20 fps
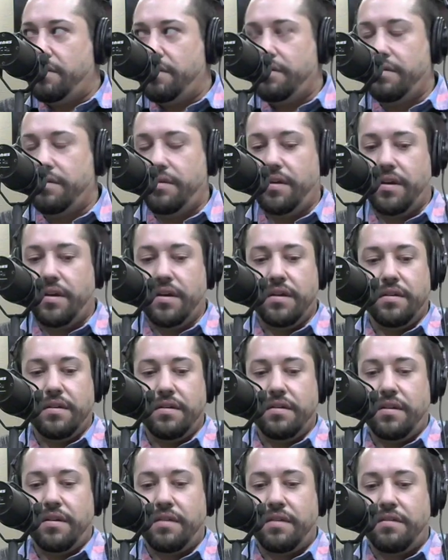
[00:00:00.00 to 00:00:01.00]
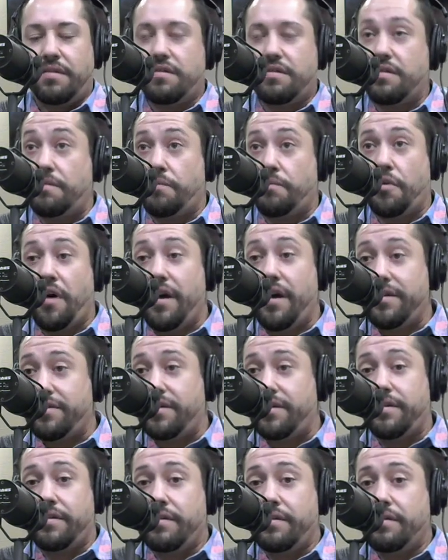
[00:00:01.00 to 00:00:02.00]
and that's
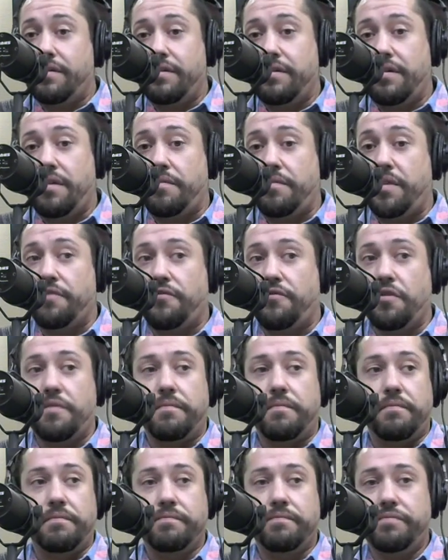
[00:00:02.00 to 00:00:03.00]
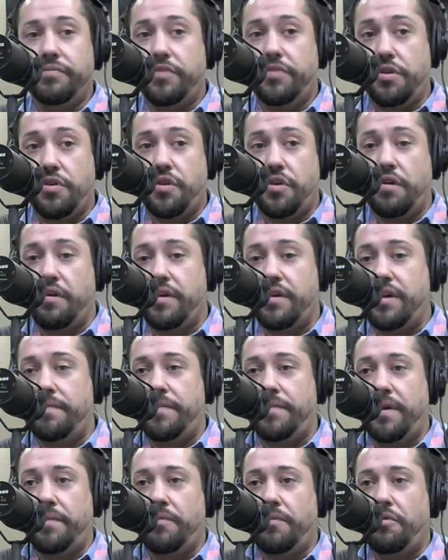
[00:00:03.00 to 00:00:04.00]
surprising coming from the Cherokee
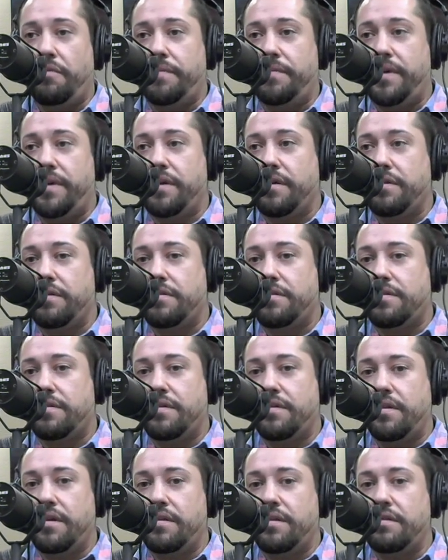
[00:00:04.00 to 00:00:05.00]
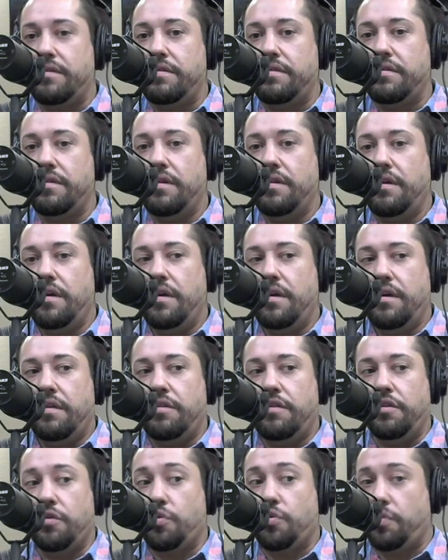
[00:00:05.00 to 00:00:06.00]
people, because in
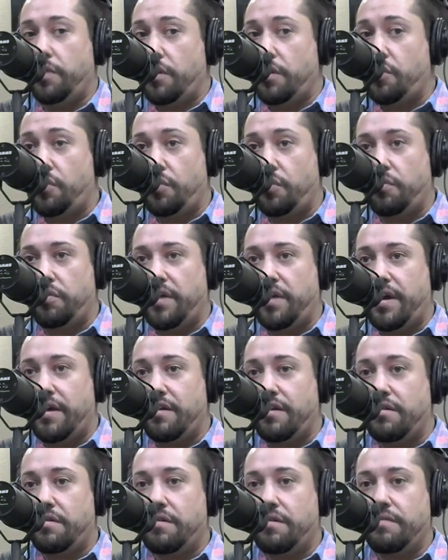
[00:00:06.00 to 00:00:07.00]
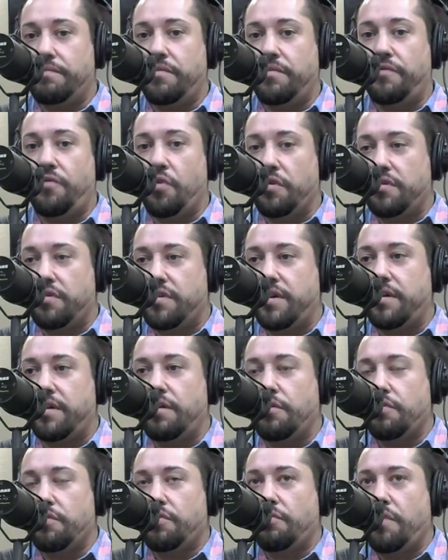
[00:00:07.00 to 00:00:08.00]
the traditional days, before
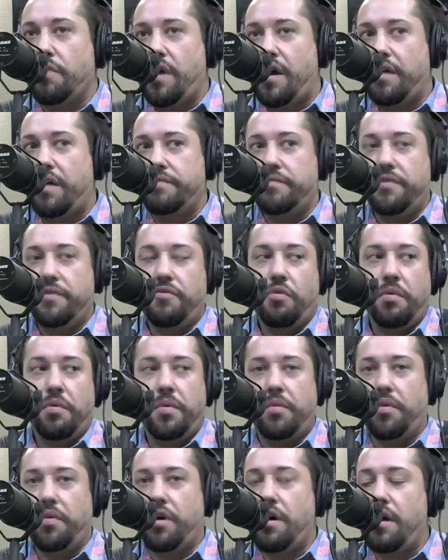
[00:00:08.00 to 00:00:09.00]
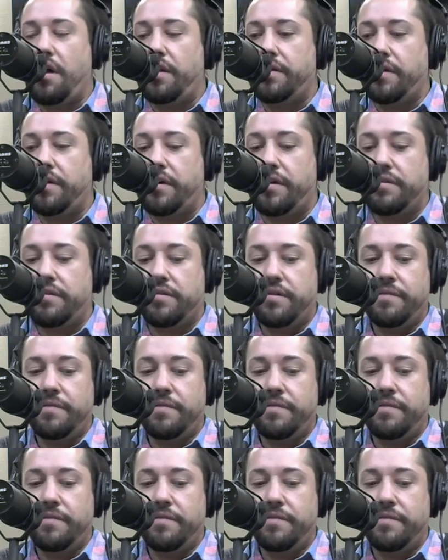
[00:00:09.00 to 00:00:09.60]
settlers arrived, before we were colonized,